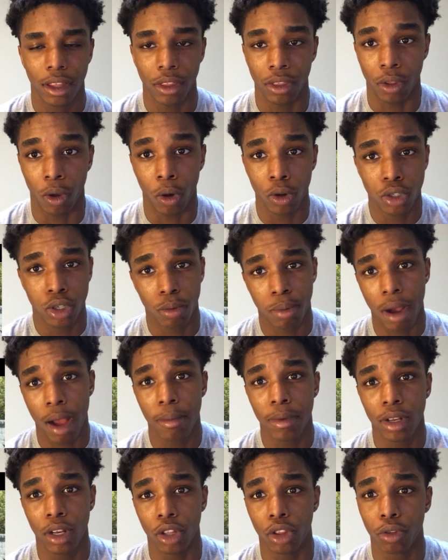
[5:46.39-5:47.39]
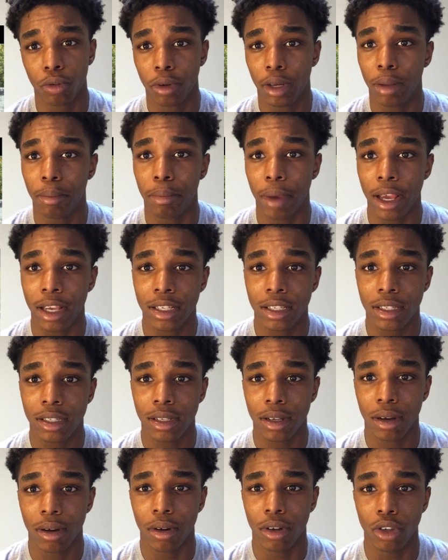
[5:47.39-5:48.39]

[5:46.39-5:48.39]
Those are probably the 3 best